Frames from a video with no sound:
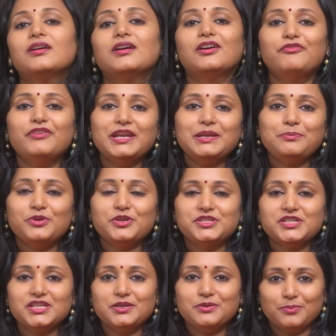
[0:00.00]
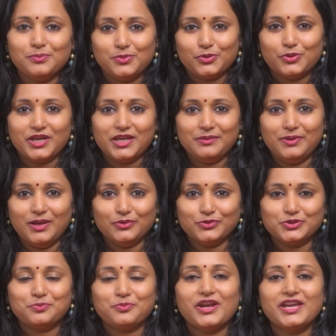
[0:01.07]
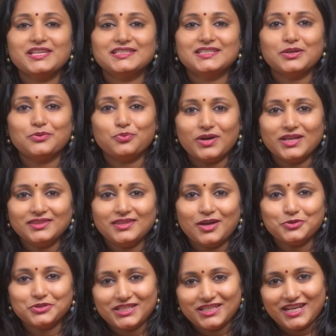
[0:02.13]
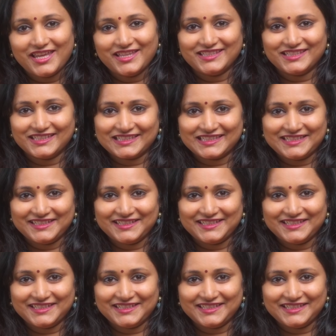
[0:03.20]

a very pretty brocade blouse priced at 1860.